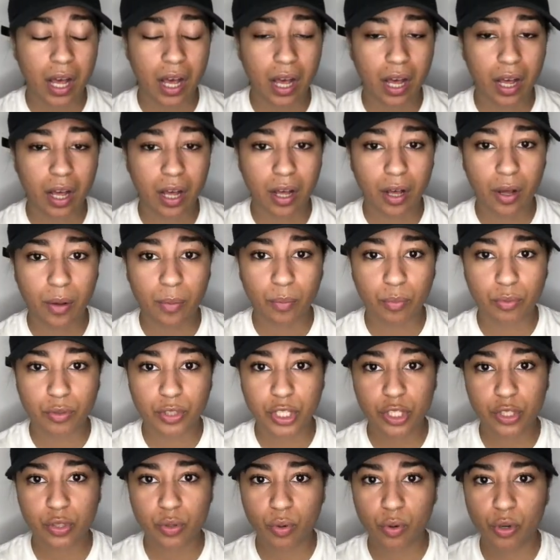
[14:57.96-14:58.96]
um,
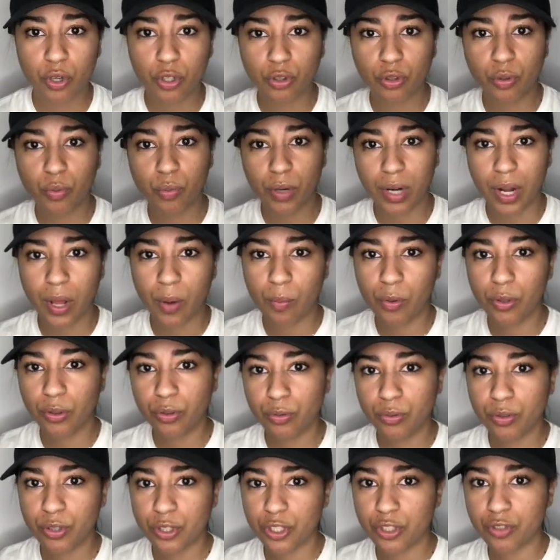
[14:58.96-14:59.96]
just going through what I went
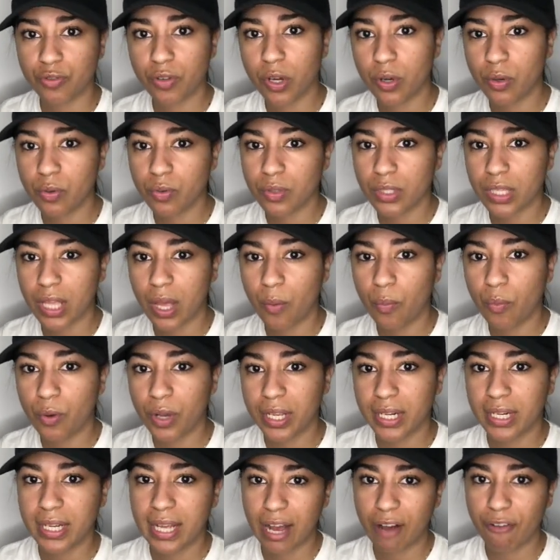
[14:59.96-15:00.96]
through, the struggles, I
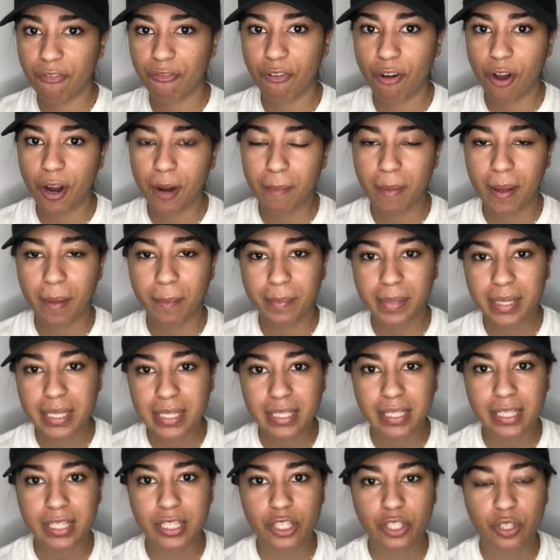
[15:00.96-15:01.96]
wouldn't got far in my
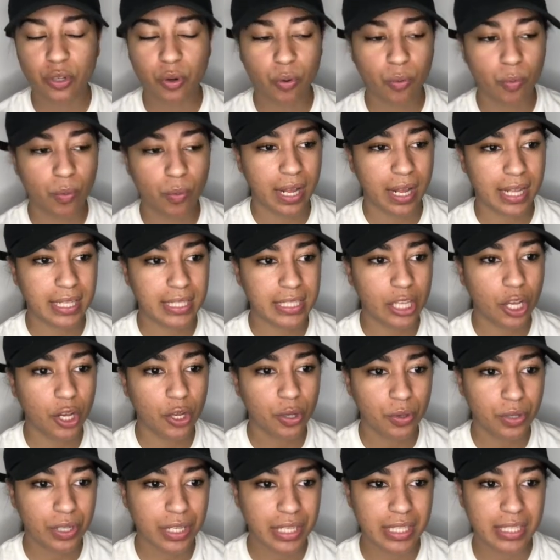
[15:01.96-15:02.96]
business. So I tell
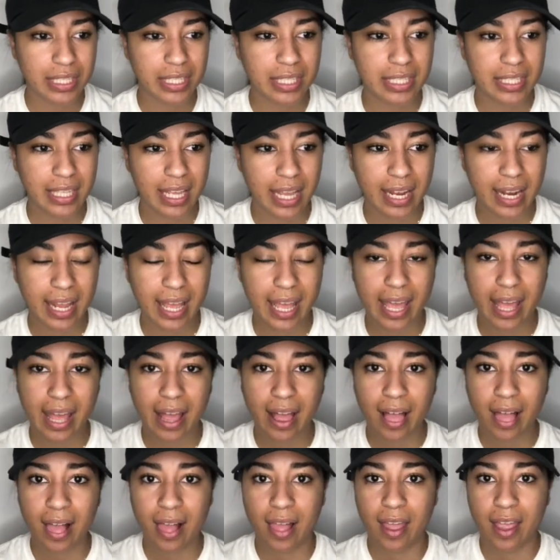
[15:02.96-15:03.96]
you this to say that
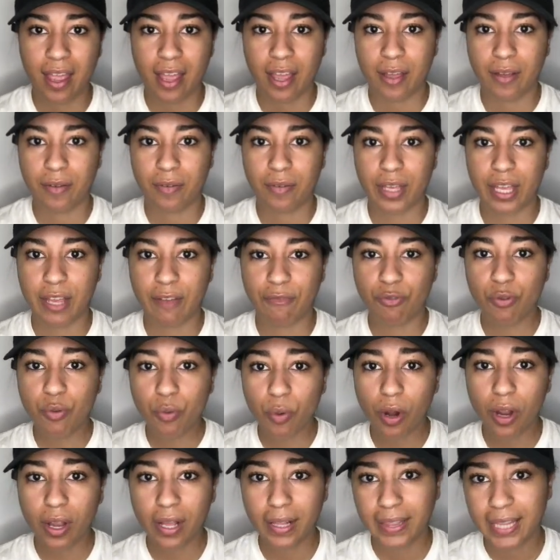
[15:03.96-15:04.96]
if
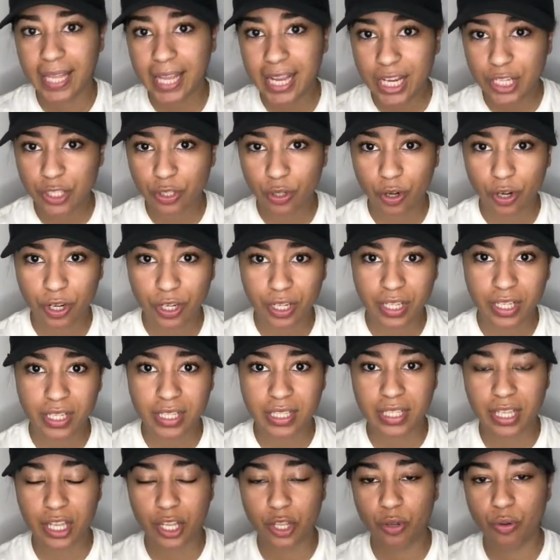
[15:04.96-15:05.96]
you are a lash
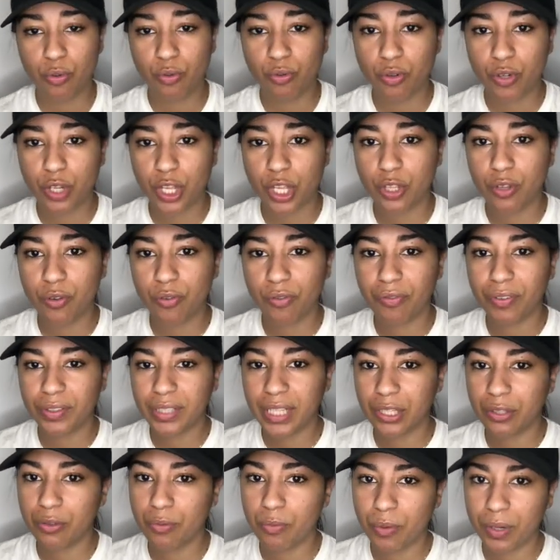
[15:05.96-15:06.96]
artist and you and you feel
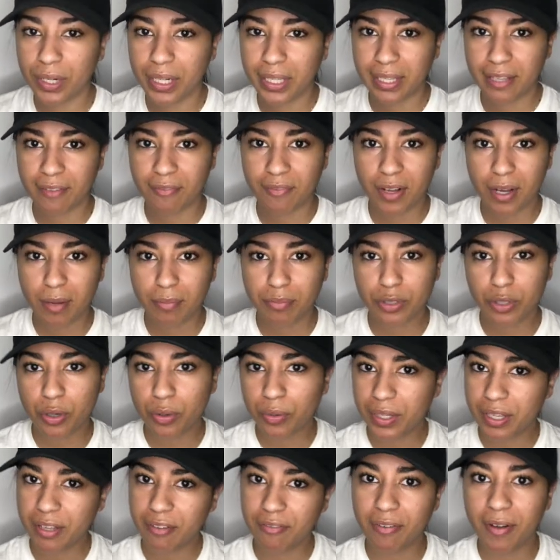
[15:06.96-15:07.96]
like you want to give up,
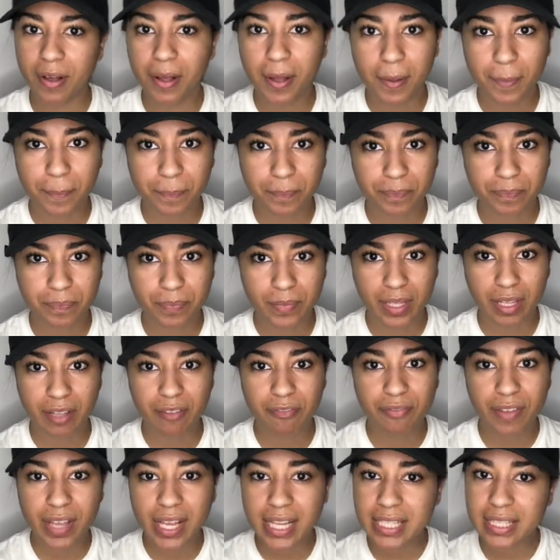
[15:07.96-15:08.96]
don't give up
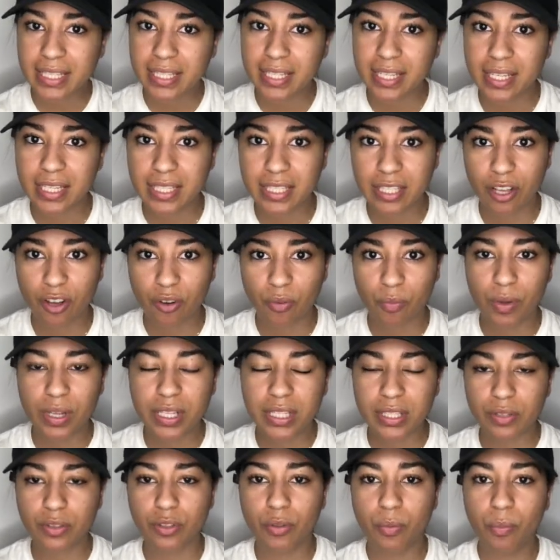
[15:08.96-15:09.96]
invest in yourself.
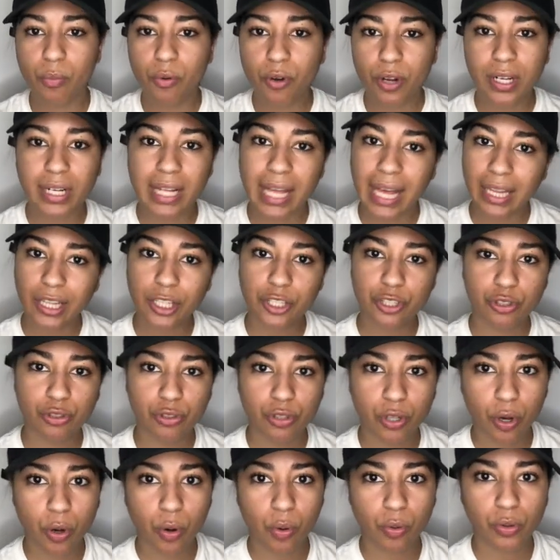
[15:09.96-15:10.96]
Once the more knowledge you
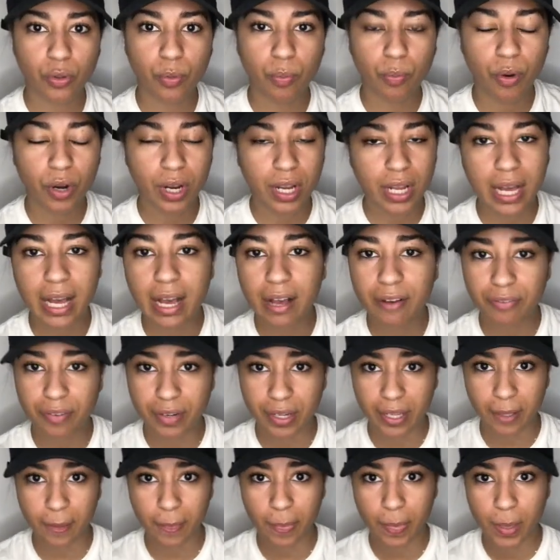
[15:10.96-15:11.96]
know, the more
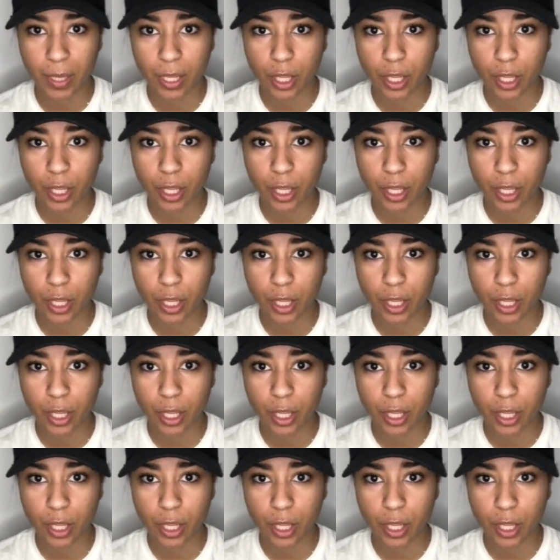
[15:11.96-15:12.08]
confident.